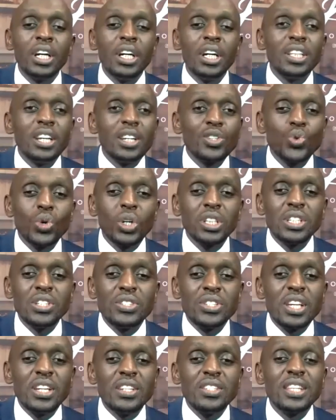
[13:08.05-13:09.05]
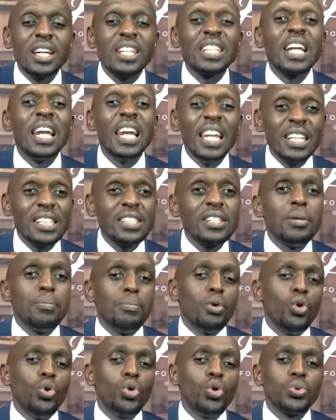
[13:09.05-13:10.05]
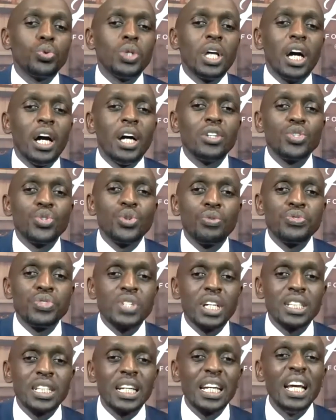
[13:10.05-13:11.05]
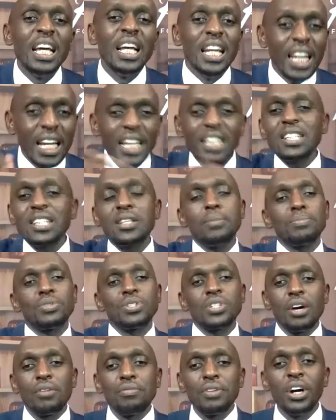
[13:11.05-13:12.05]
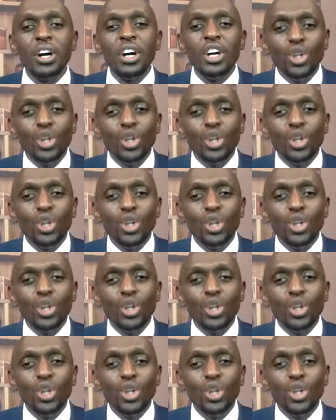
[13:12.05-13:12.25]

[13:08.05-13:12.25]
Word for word: That's what he says, that let them go to the hands of Satan. Let them suffer.